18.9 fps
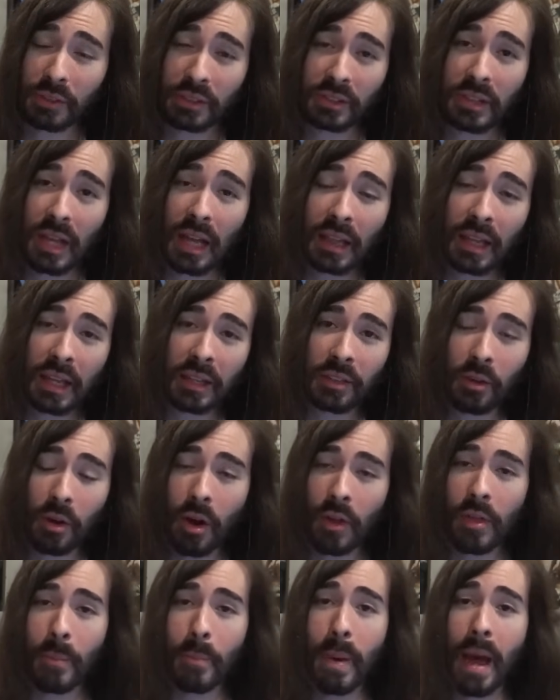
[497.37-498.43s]
It's not like they're
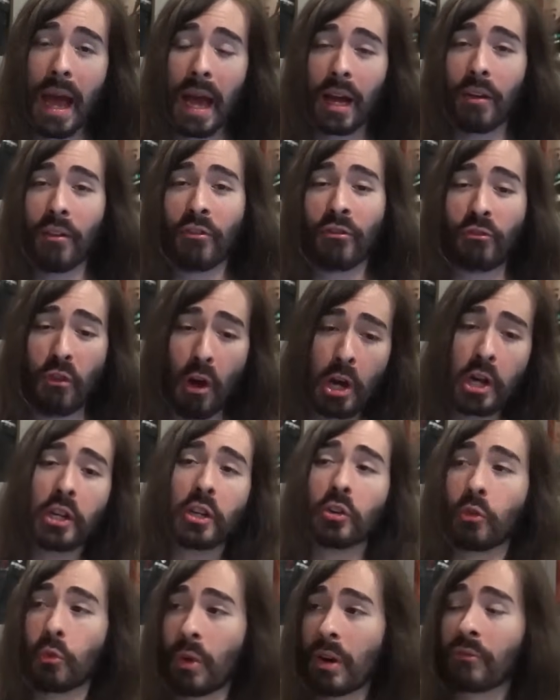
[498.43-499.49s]
on the back of
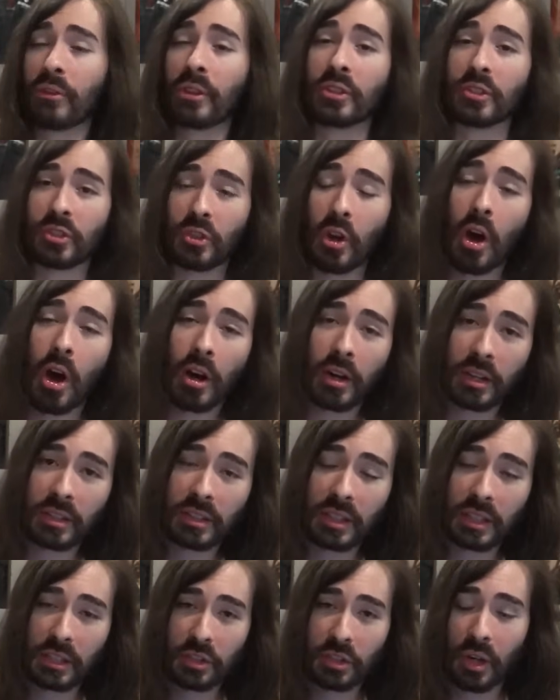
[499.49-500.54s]
fucking griffins talking
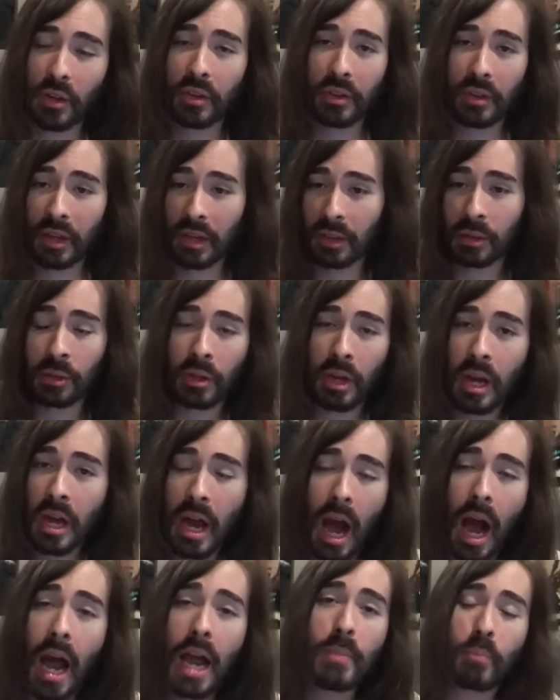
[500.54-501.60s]
to each other that look
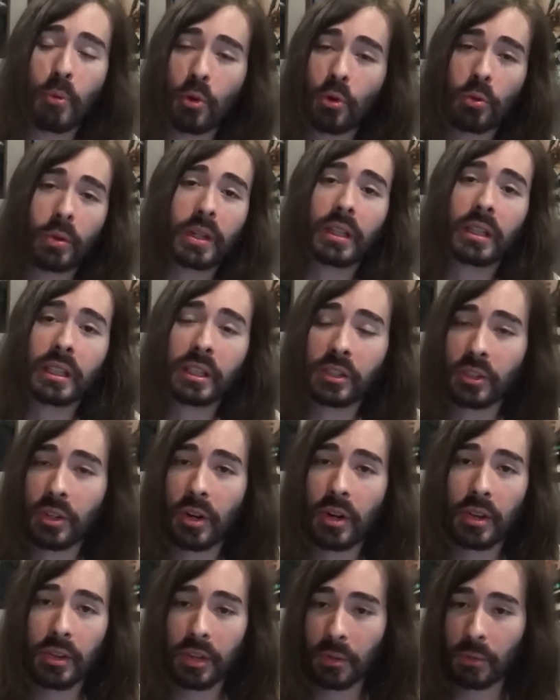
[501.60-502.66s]
hyper-realistic or
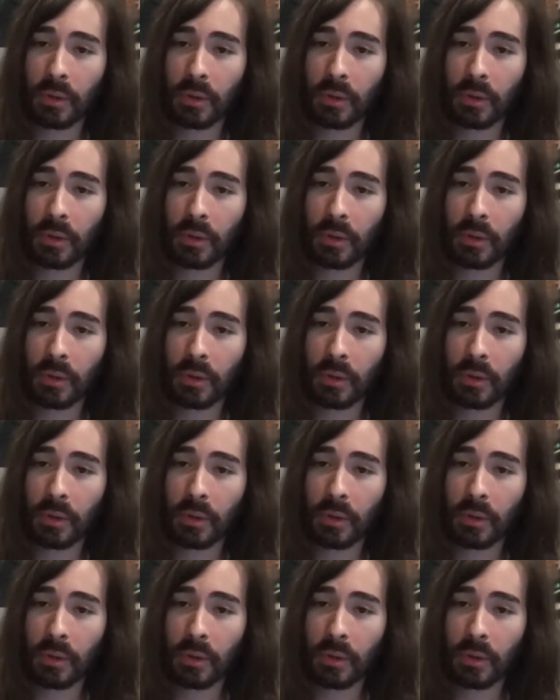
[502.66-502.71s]
anything,